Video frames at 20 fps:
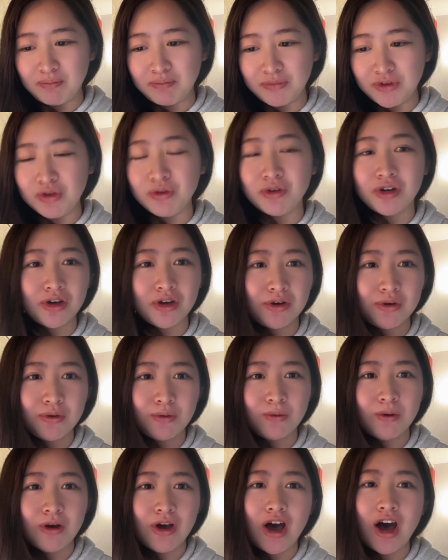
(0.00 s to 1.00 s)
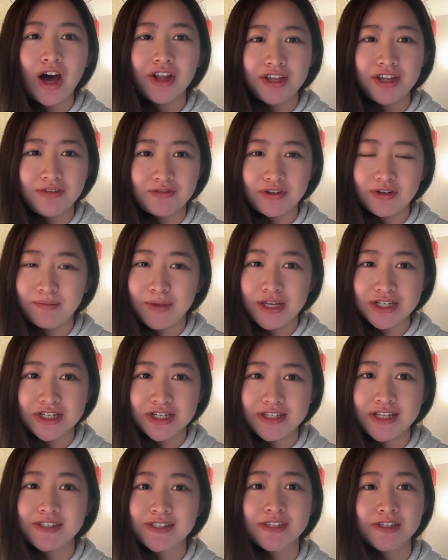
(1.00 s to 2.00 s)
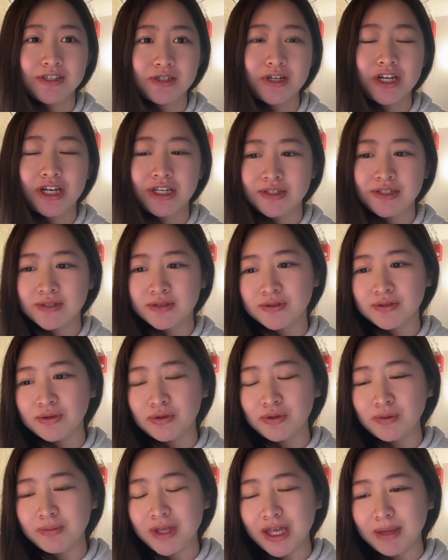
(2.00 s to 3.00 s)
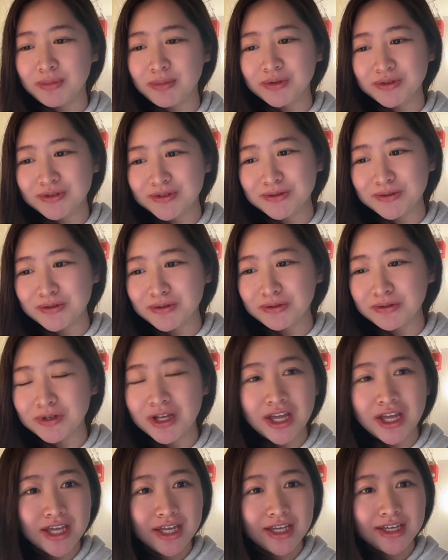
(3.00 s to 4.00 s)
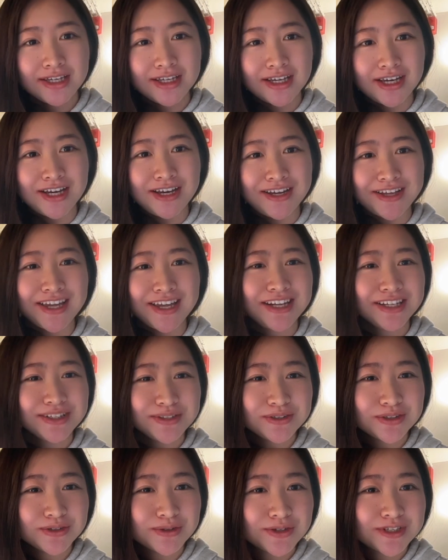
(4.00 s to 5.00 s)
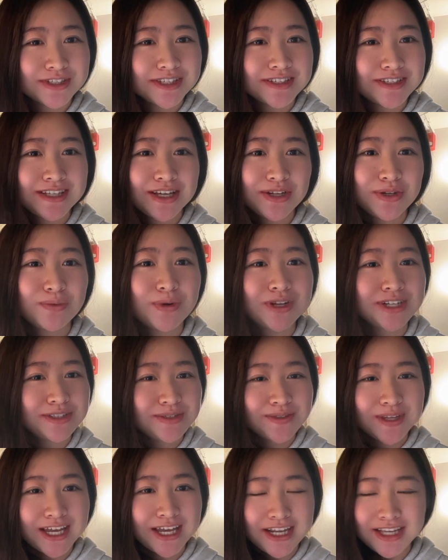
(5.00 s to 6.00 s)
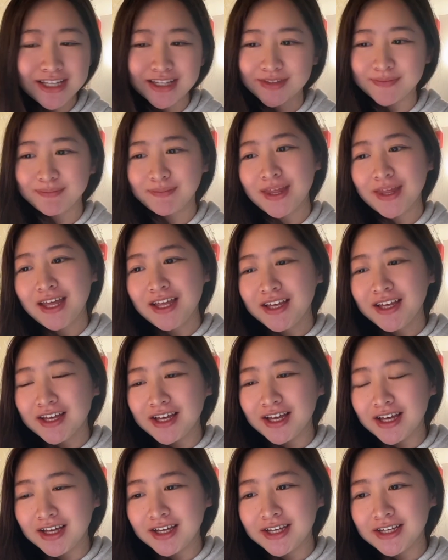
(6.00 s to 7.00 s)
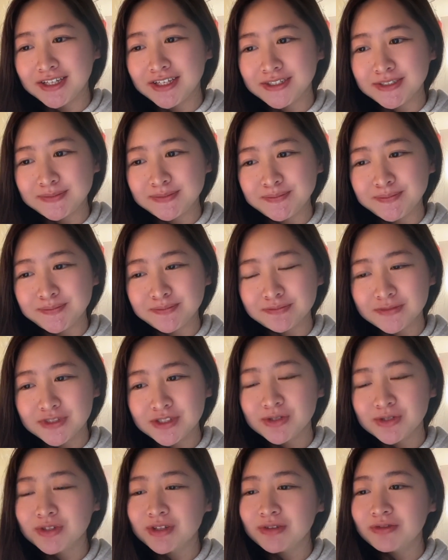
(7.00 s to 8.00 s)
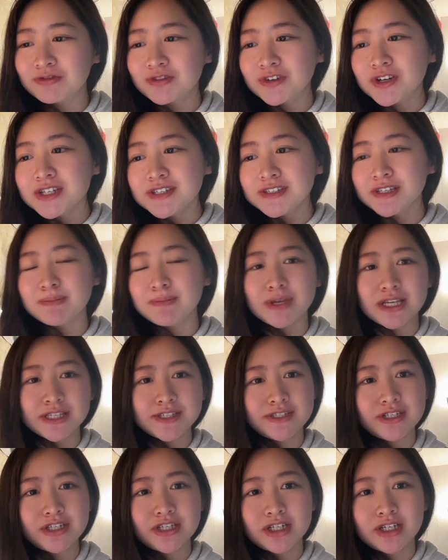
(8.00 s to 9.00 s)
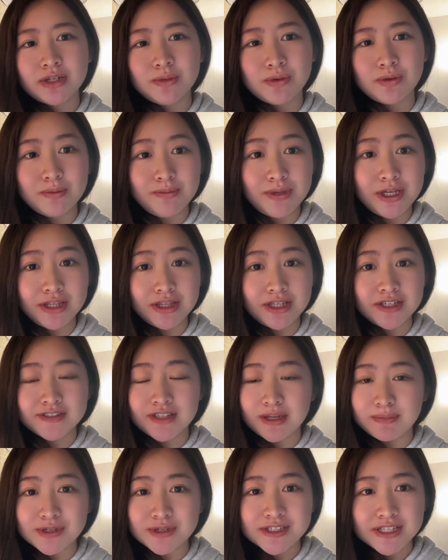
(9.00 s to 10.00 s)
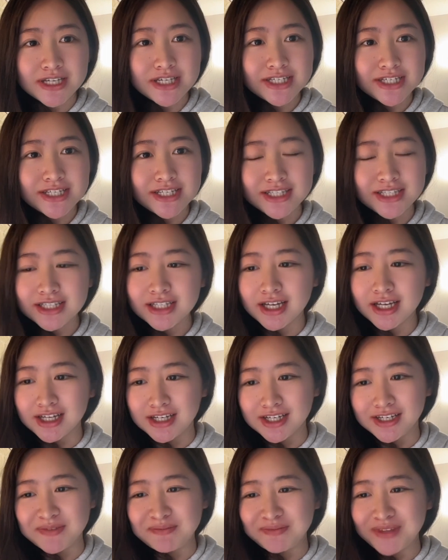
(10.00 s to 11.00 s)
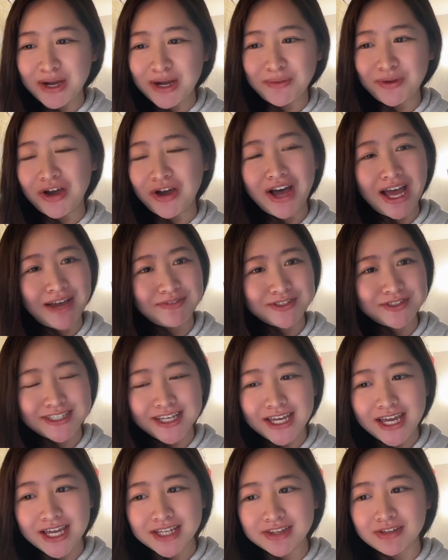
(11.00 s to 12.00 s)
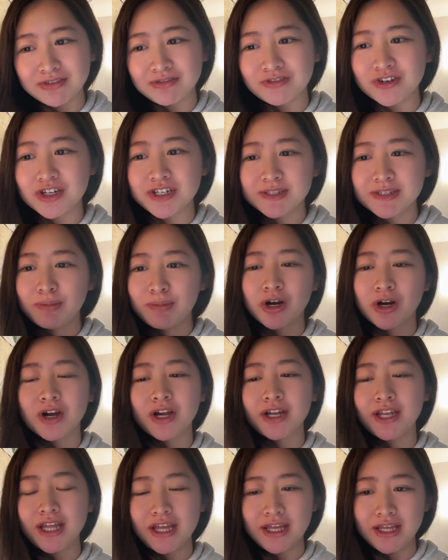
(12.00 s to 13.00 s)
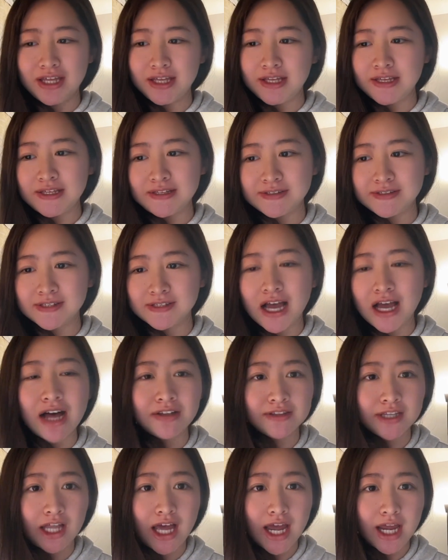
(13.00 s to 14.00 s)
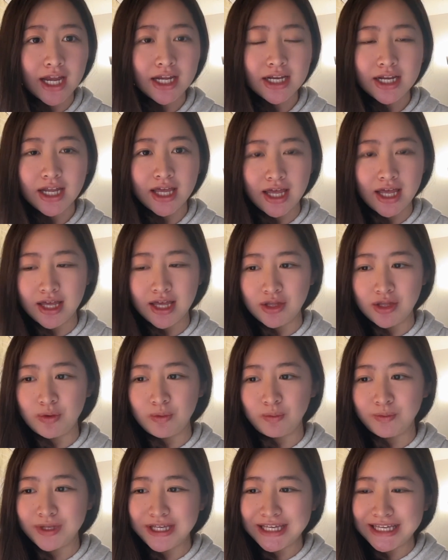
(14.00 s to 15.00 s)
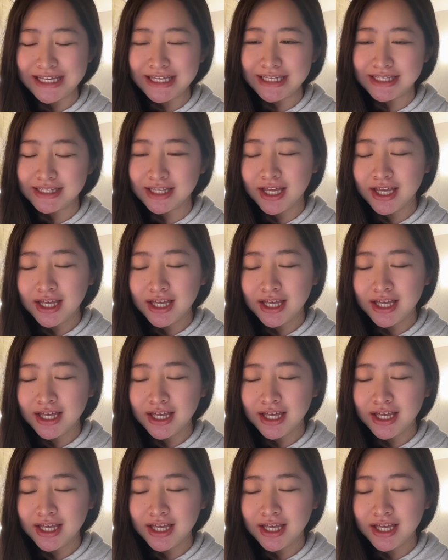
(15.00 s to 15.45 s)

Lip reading: you know all the information necessary to be able to get into the courses that you wanted to get in. So the first semester will be the summer session that we all have to take. The first part is online, and we